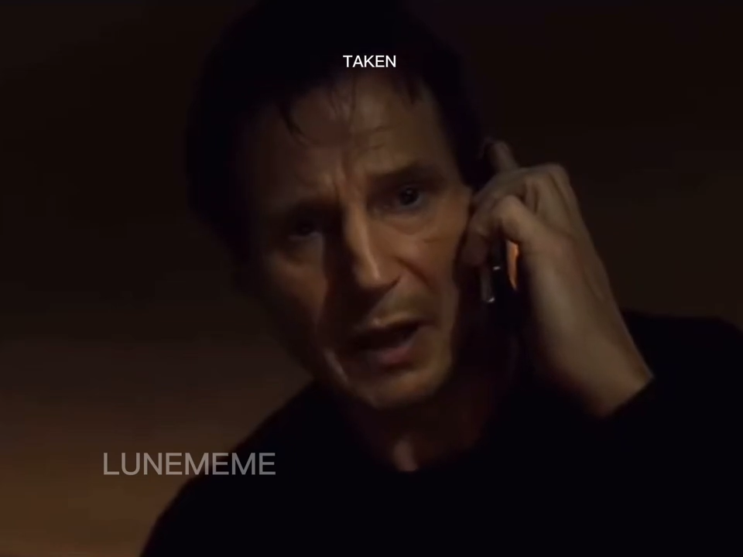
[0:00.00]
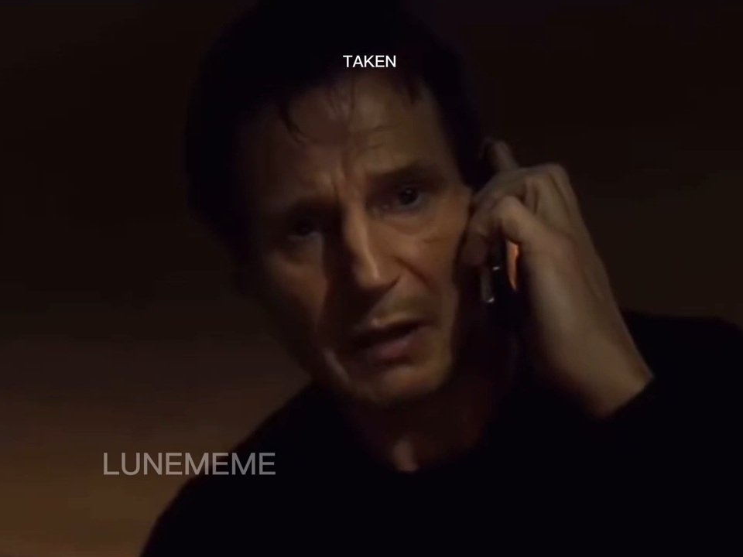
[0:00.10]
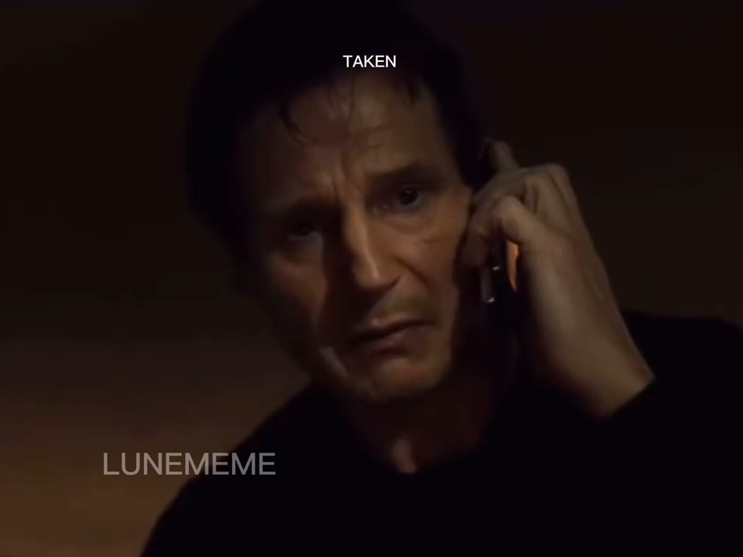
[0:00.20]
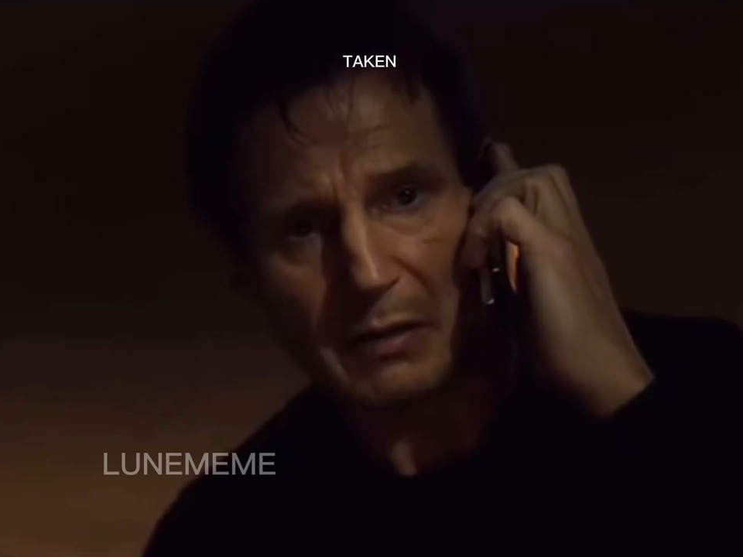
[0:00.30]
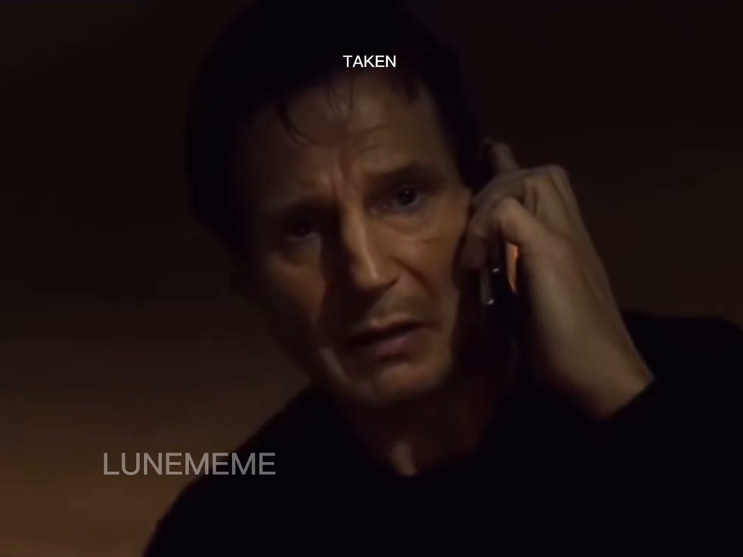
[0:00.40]

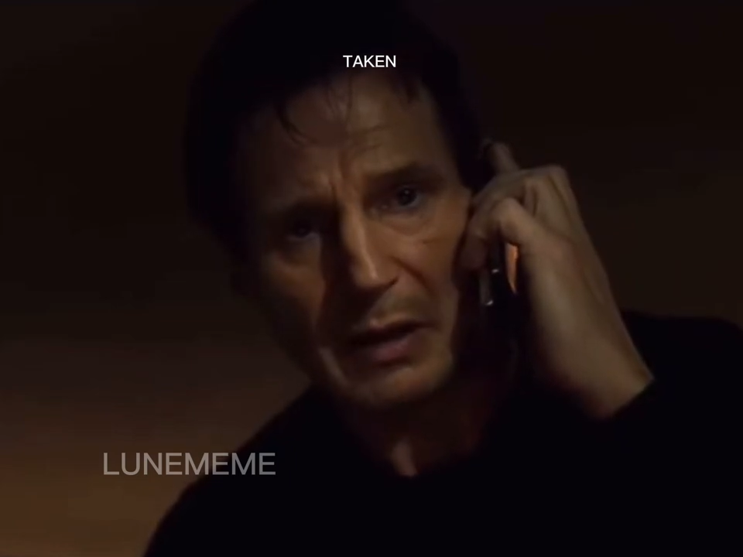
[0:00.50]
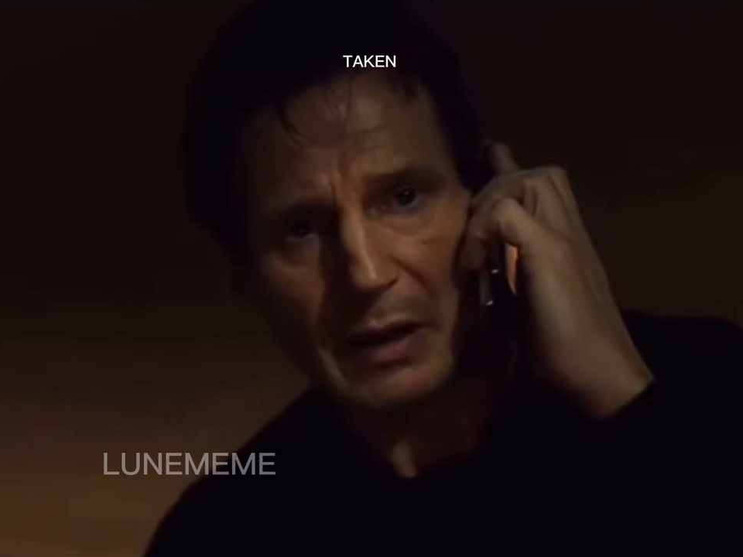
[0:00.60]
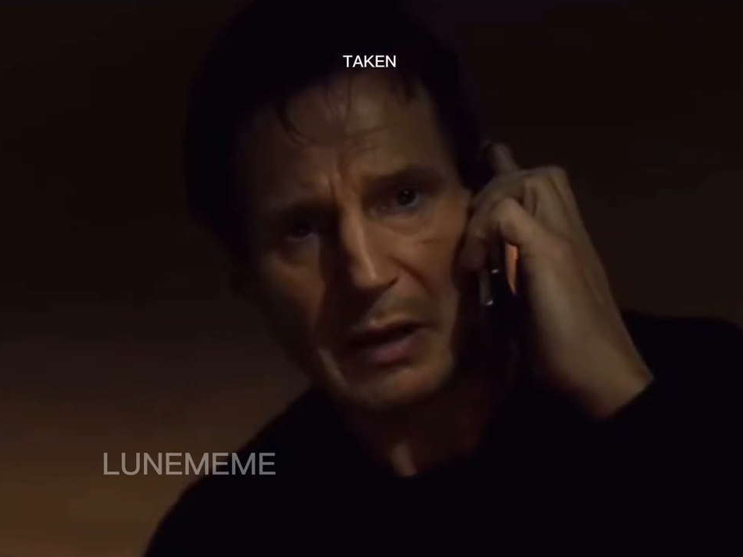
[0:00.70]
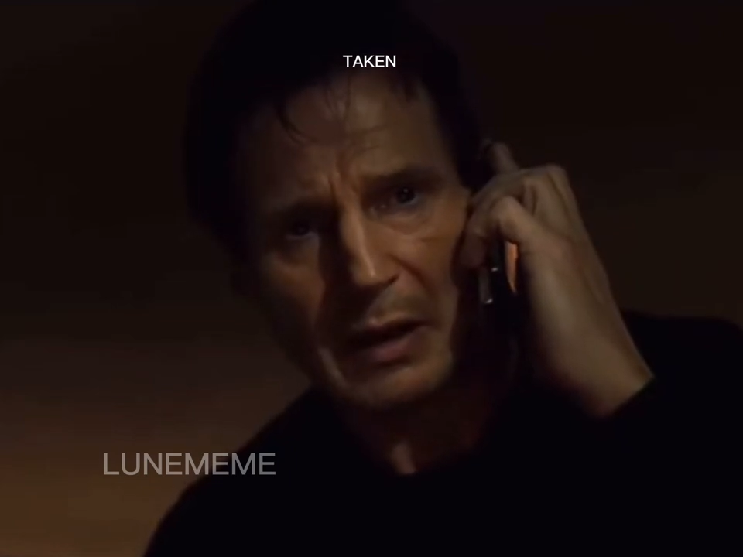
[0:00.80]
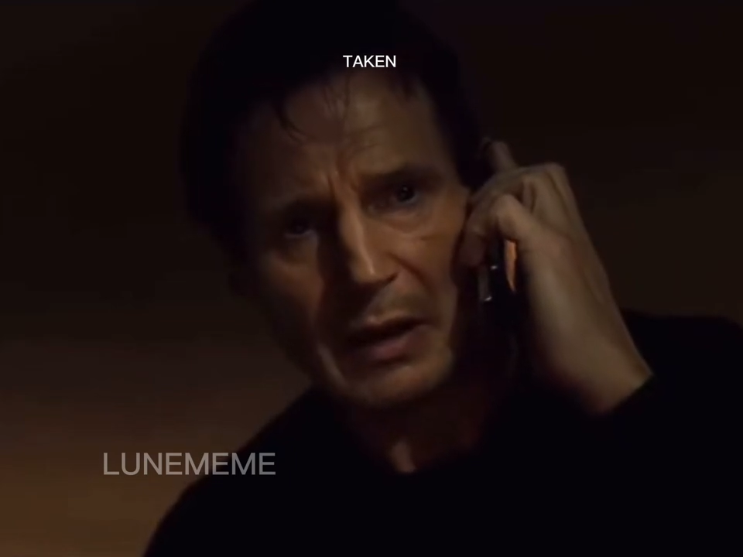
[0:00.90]
have
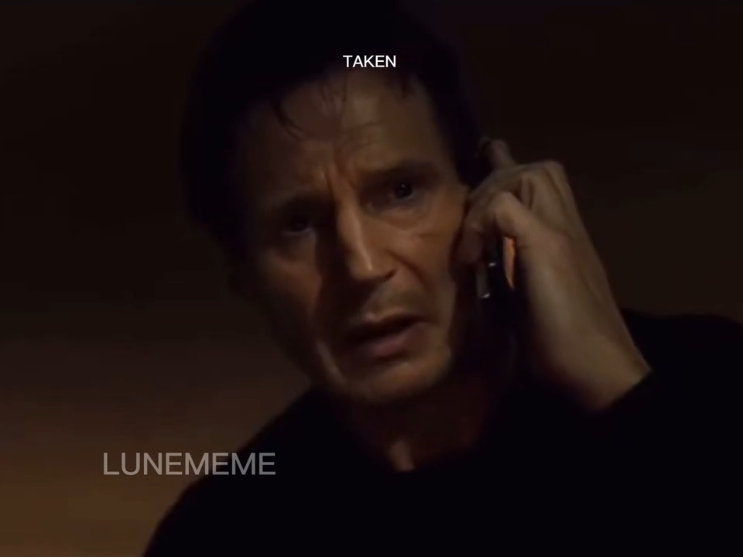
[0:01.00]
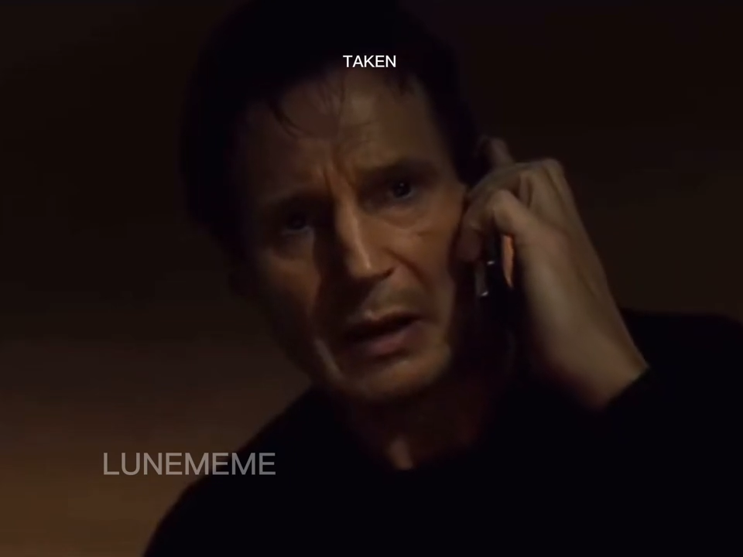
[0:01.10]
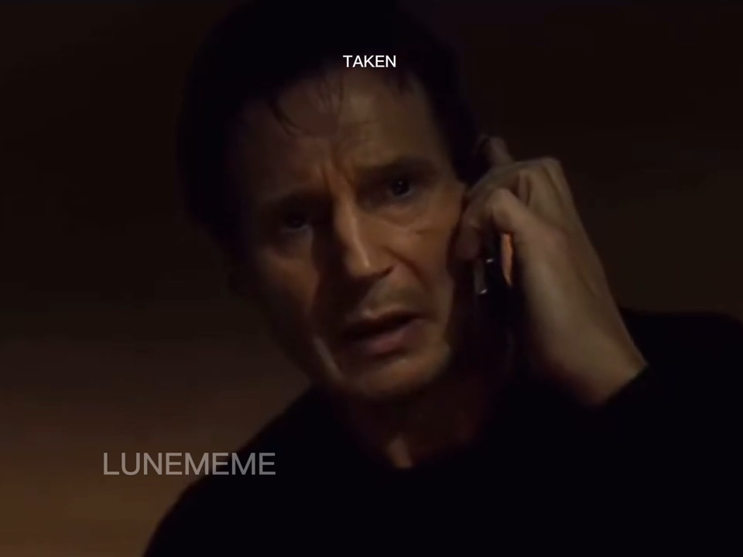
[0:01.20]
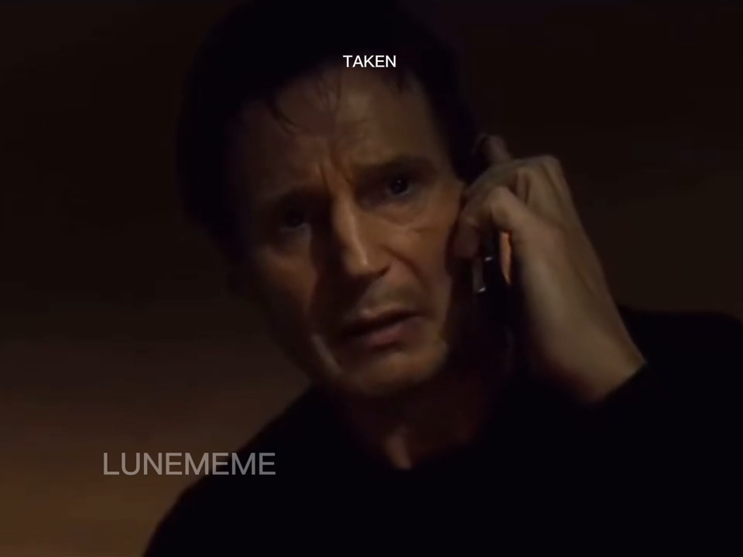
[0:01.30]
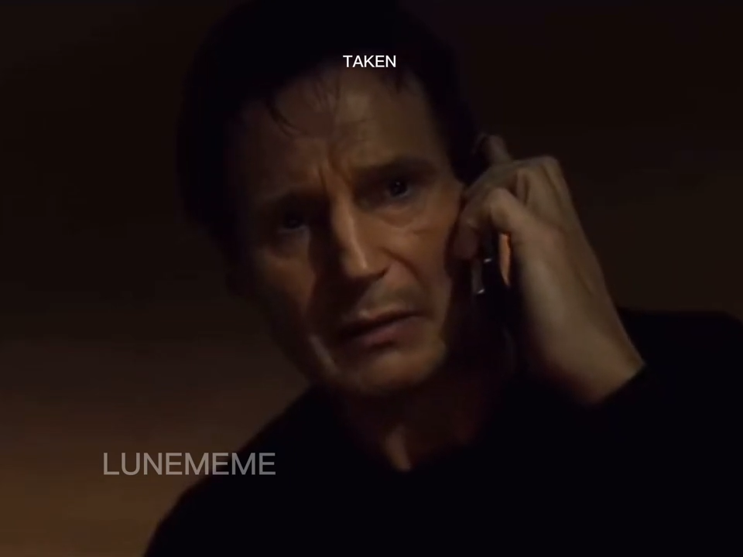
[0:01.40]

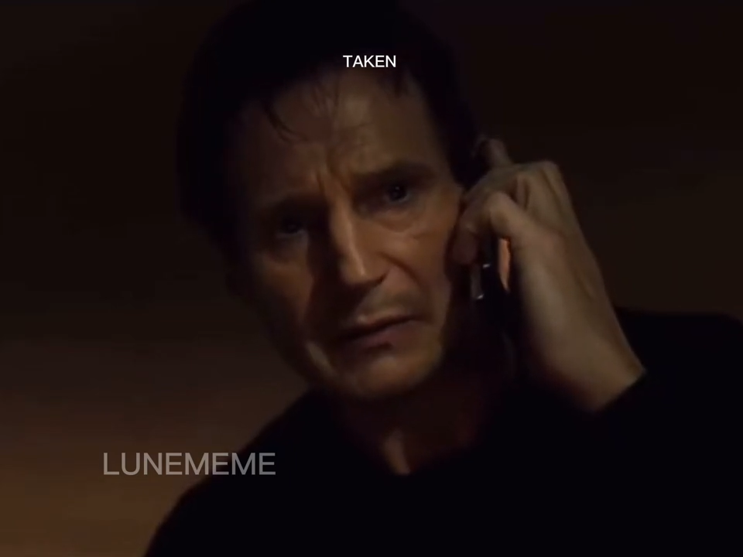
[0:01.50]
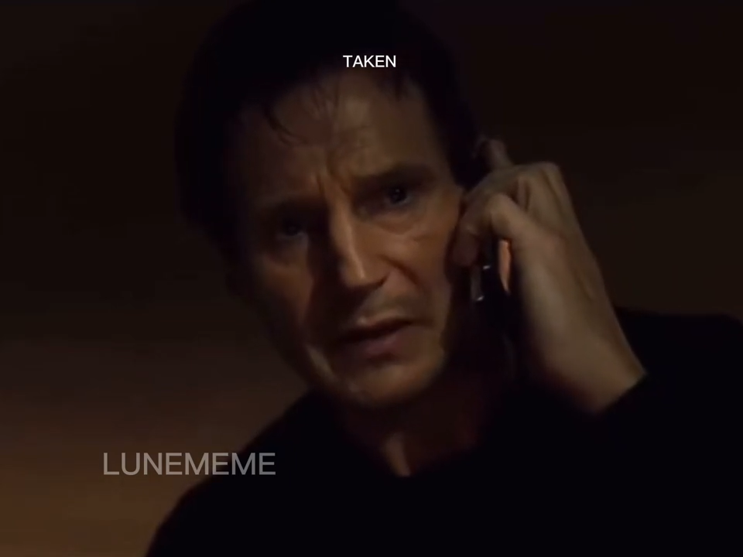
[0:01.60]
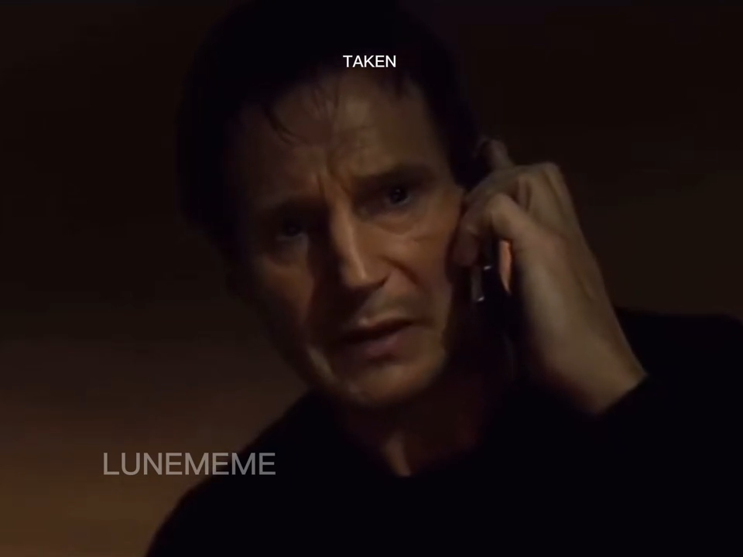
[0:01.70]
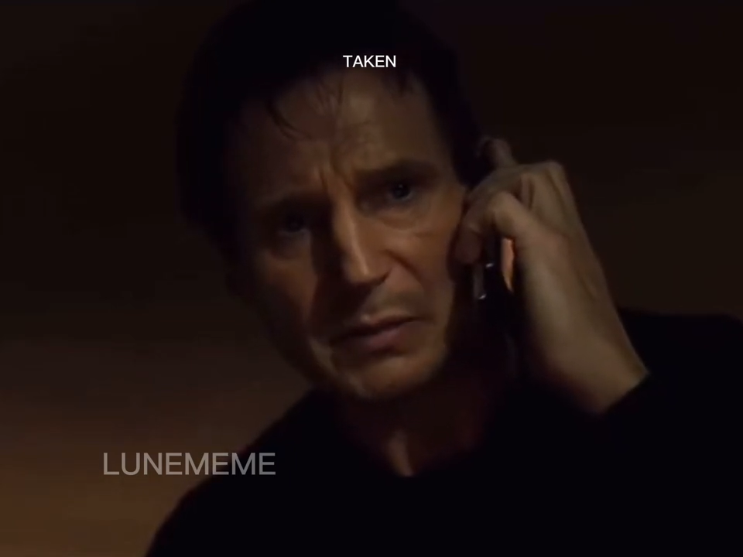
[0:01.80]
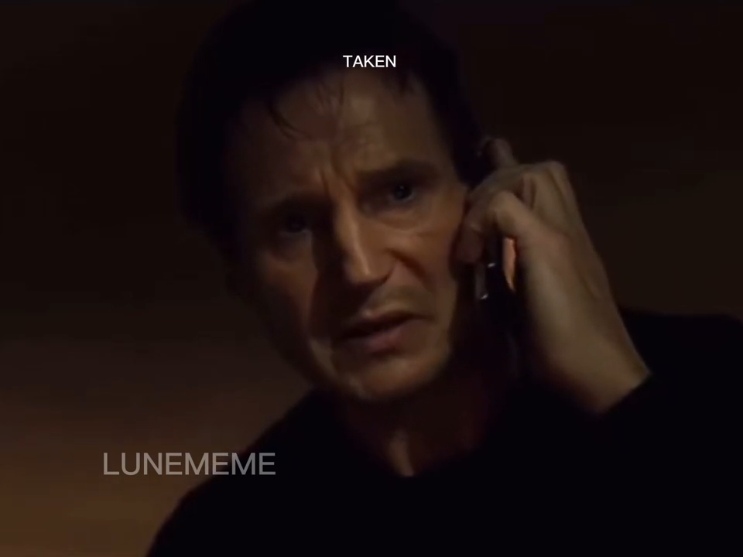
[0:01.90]
are
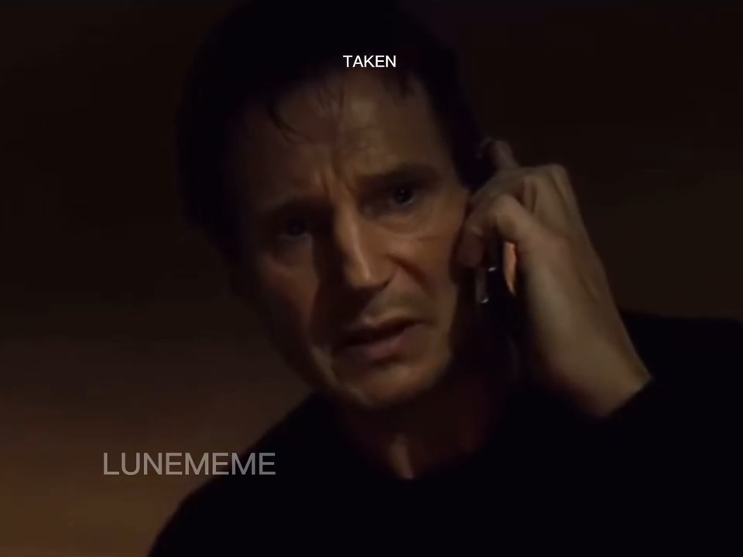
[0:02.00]
a very